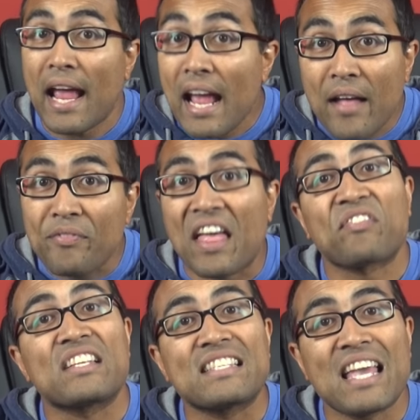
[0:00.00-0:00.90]
and that
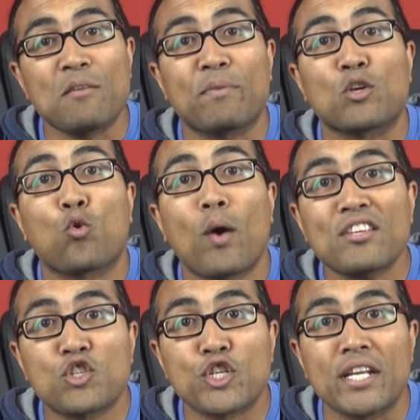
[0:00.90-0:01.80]
the tape in
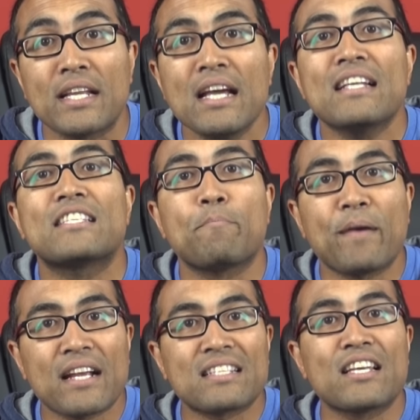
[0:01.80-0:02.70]
question
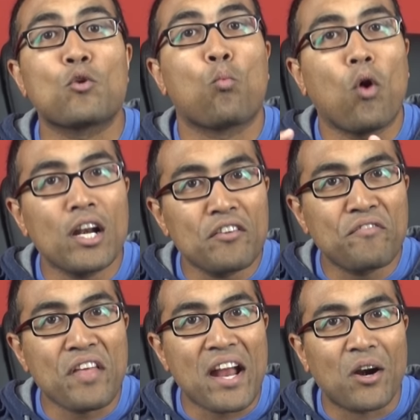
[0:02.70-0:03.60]
depicted one
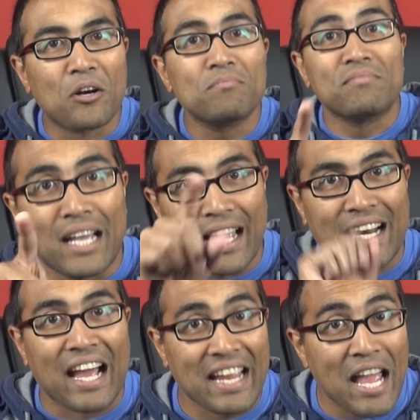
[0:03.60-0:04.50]
of their,
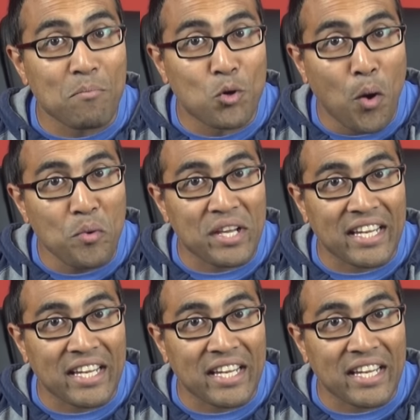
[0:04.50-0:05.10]
and I am quoting